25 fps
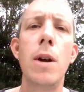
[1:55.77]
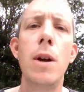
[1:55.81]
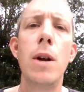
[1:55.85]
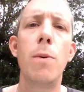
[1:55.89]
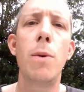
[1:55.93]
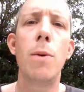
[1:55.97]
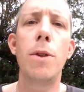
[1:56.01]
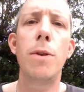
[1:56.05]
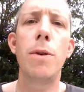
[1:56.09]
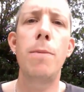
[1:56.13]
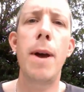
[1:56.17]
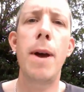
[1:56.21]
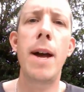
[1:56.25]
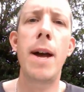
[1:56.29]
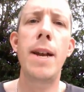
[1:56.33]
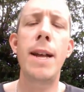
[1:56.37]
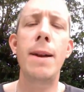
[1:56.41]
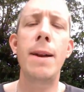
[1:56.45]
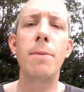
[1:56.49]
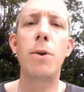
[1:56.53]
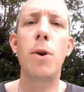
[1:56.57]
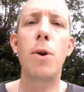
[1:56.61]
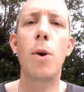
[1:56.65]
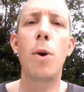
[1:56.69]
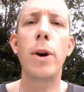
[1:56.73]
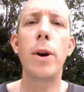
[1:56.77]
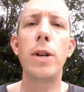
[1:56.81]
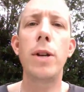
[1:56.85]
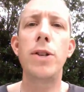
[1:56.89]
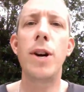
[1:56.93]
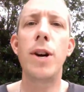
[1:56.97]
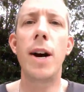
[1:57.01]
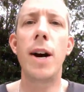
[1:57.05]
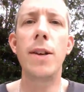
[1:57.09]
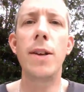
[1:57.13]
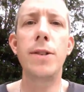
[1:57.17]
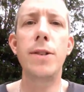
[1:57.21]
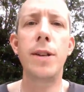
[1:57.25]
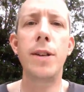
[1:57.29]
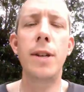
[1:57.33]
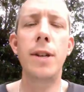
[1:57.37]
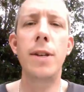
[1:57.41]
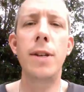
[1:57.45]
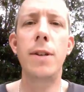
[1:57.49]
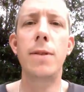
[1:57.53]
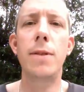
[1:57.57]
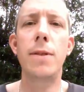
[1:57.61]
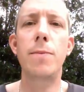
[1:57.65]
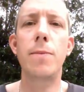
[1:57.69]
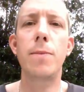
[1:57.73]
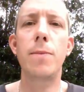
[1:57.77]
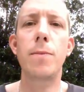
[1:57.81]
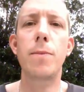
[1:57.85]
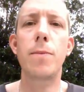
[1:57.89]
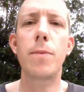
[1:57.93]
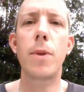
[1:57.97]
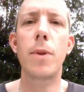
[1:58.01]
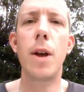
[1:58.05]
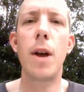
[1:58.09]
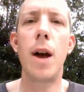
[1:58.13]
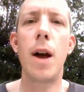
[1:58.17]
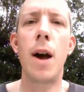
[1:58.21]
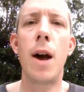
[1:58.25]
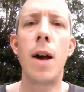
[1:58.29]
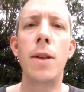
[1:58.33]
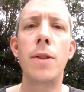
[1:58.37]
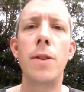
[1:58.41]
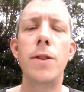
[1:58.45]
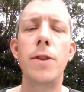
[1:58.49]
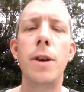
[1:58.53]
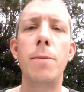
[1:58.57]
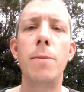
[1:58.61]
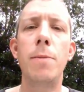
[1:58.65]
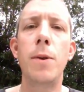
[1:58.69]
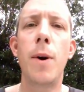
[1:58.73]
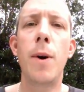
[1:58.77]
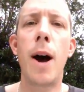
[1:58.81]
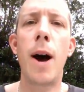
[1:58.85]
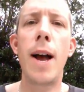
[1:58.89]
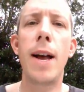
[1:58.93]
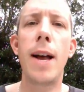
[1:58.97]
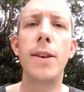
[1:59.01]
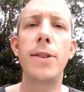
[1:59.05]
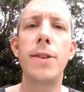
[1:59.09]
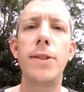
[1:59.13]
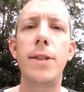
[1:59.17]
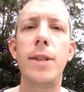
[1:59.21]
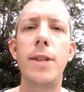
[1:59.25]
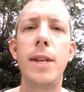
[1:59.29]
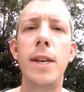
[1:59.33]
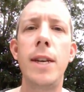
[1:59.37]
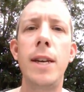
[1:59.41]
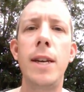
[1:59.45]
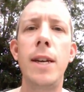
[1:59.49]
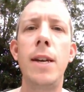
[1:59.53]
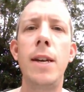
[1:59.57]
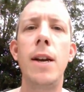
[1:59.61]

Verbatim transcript: with a man named Corey Johnson on WIST